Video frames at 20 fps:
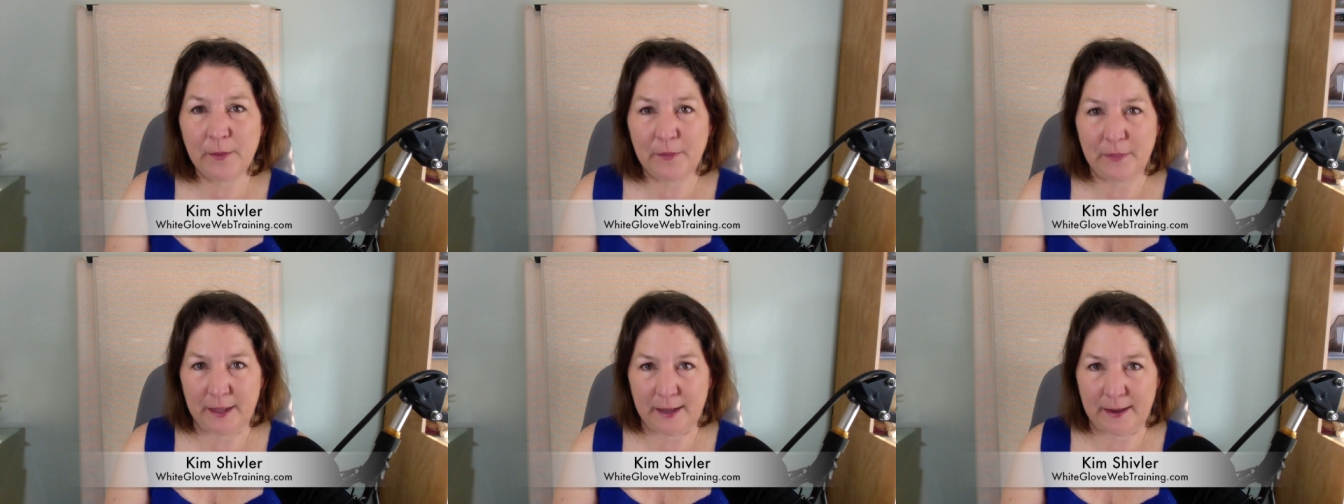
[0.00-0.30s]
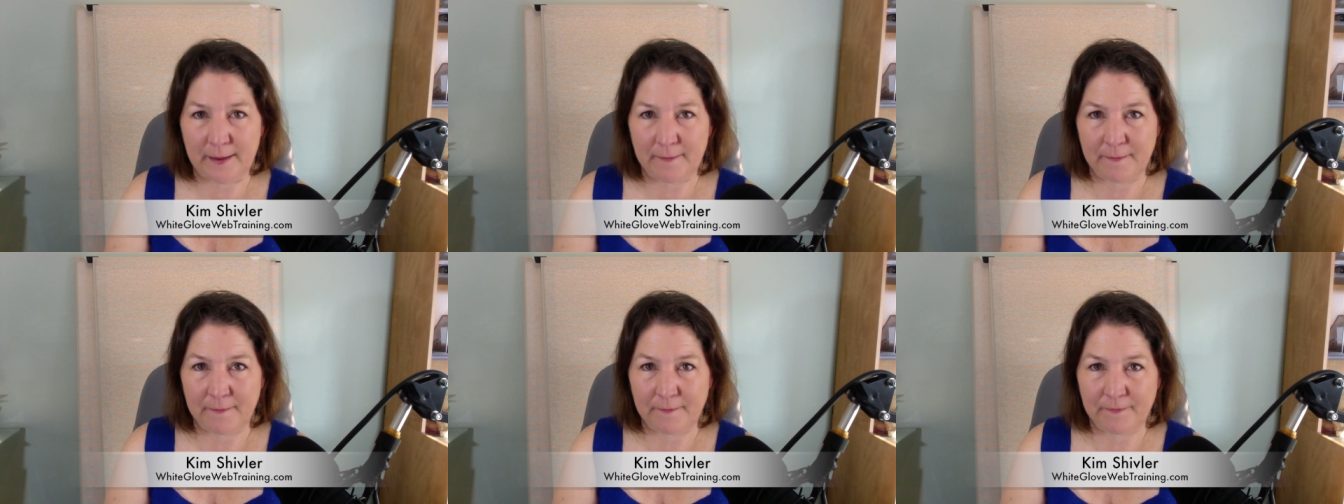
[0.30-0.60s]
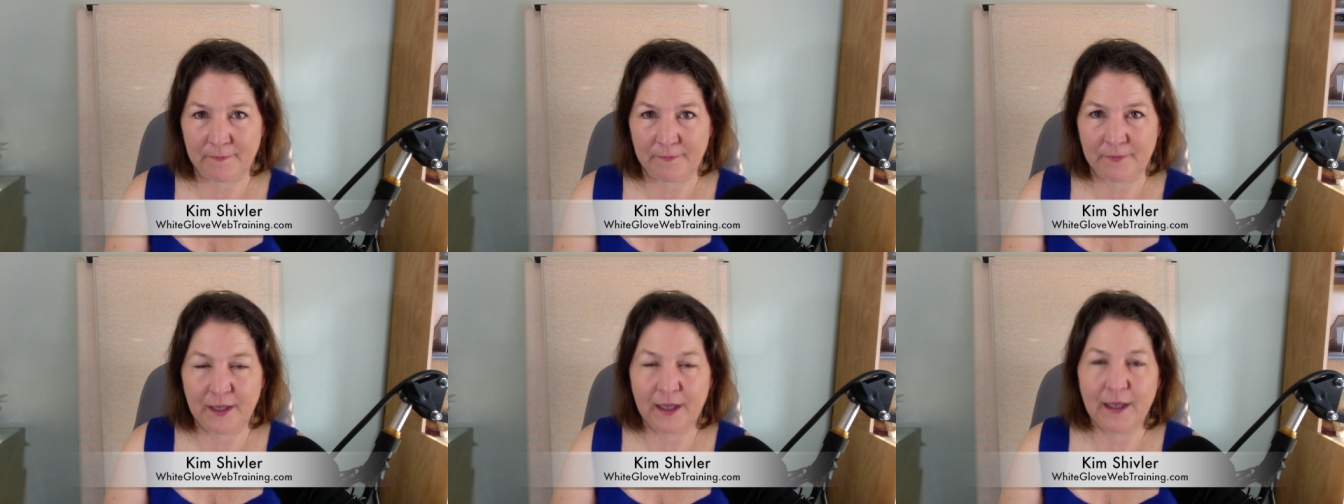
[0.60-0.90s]
theme,
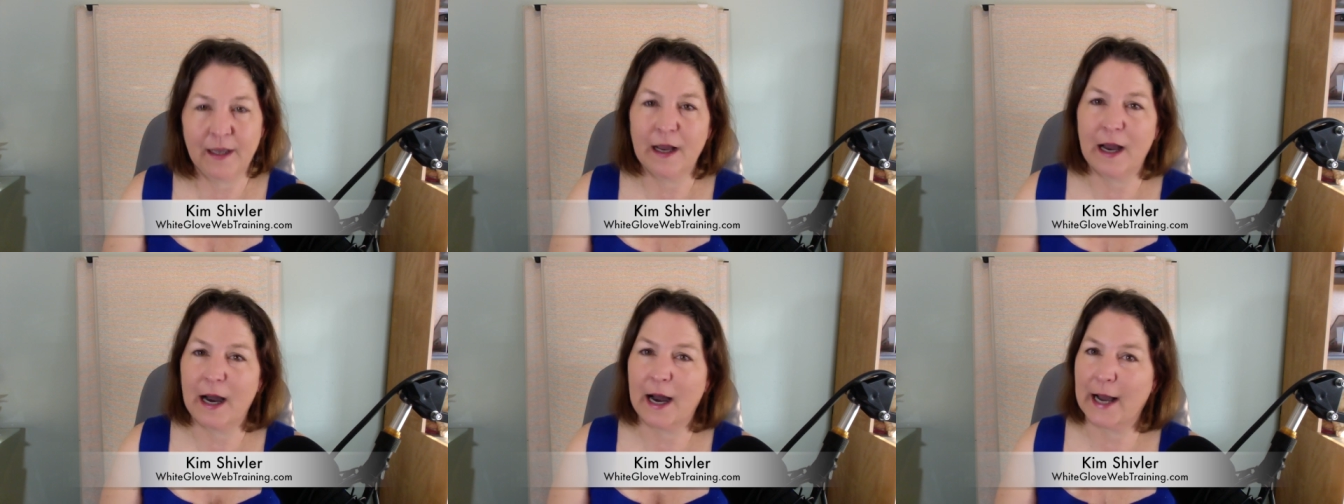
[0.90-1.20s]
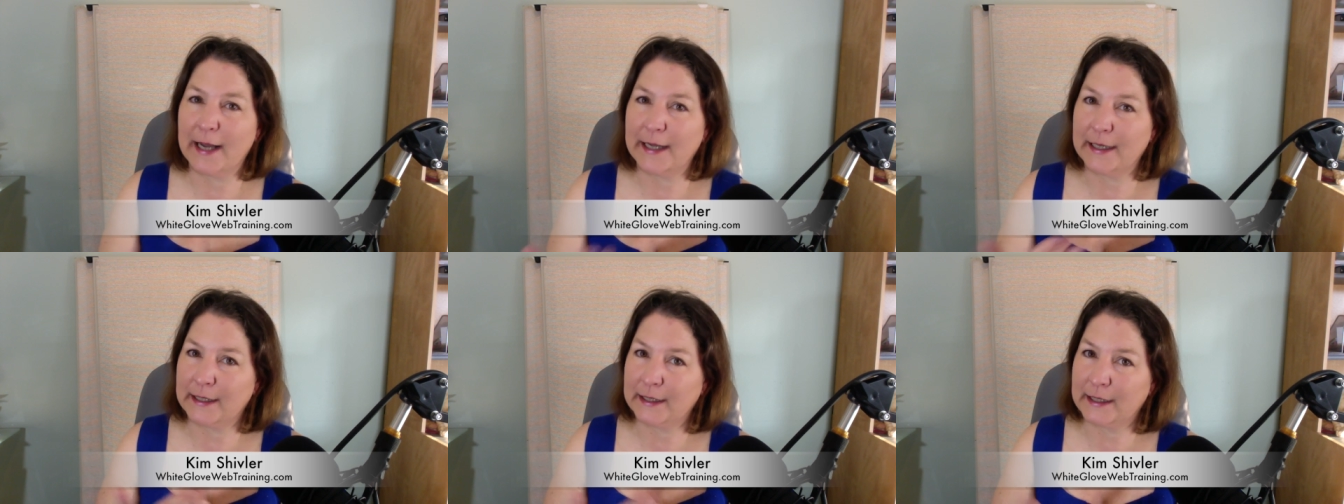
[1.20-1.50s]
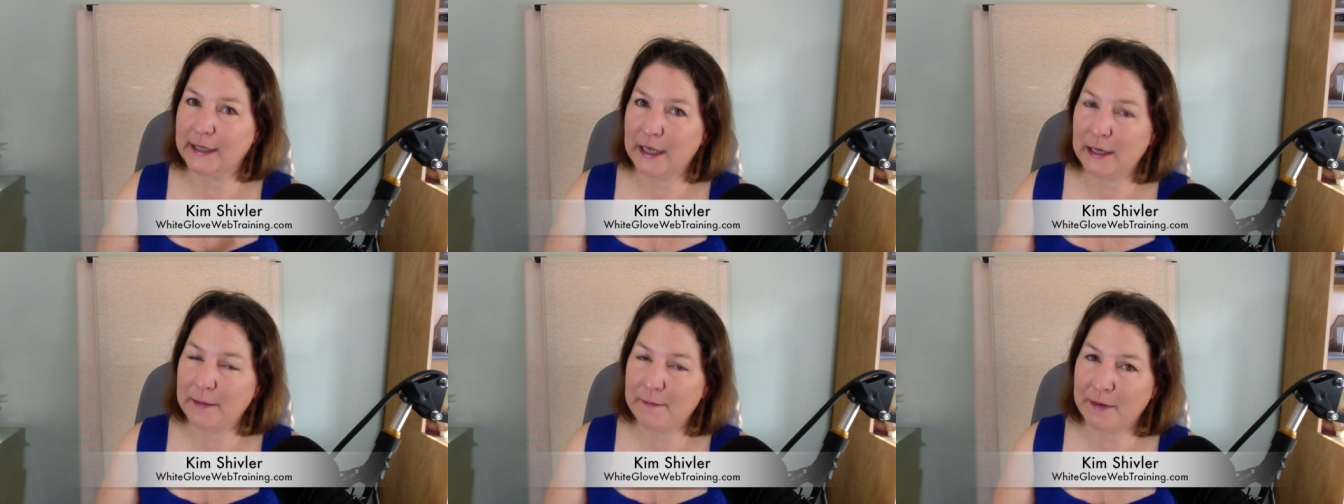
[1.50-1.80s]
I can
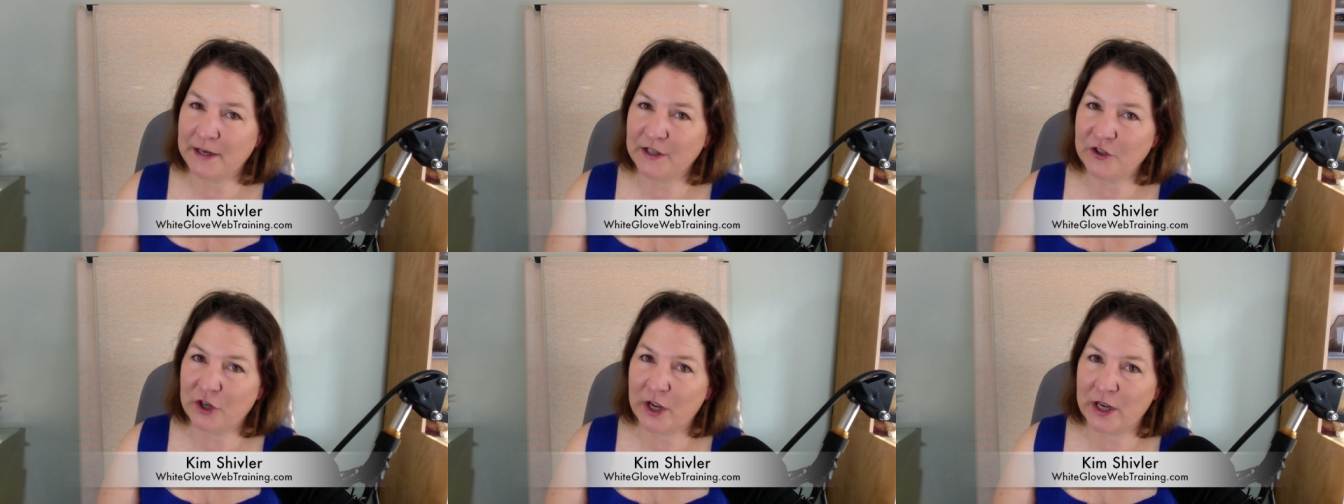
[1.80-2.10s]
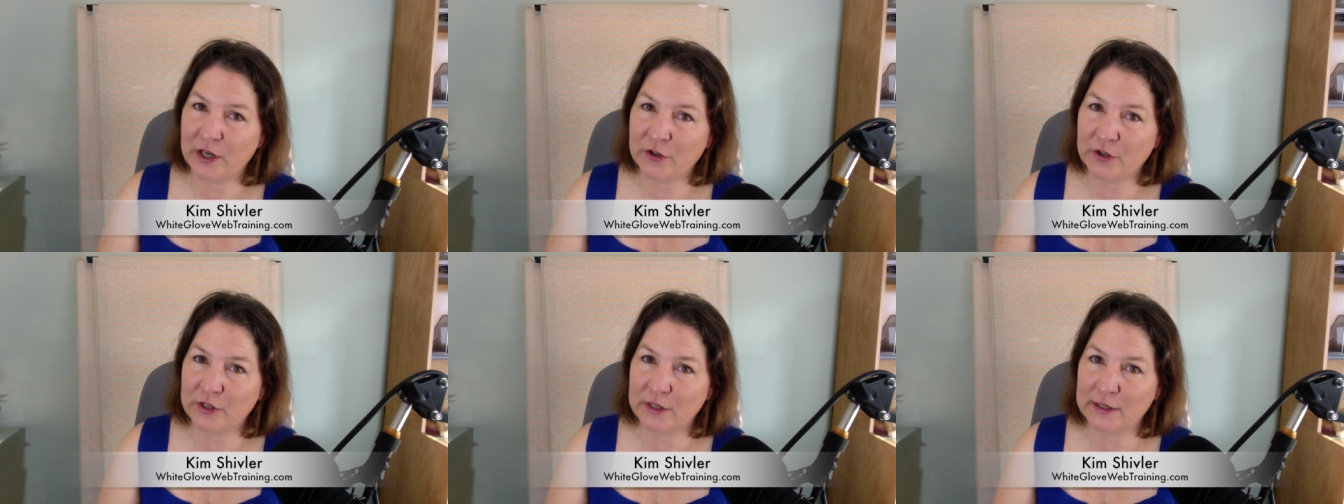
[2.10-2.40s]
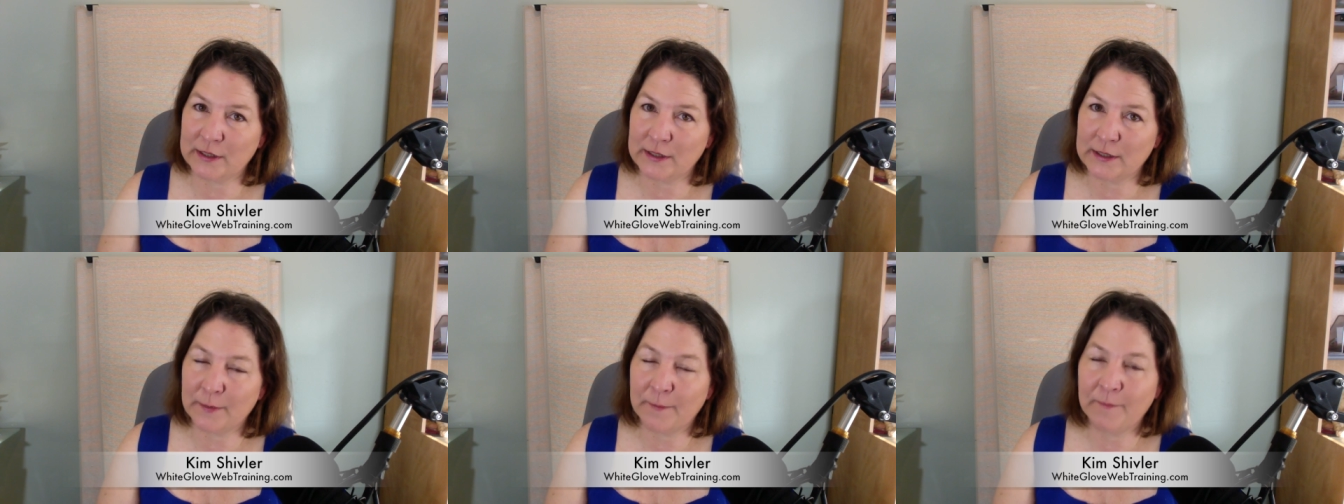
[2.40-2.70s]
keep my
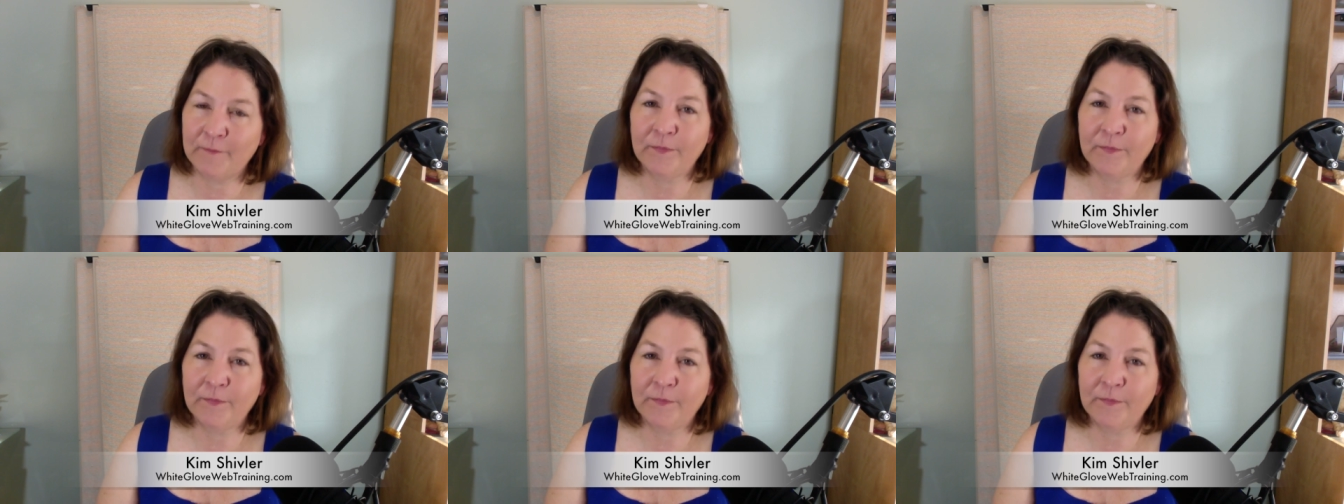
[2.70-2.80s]
changes.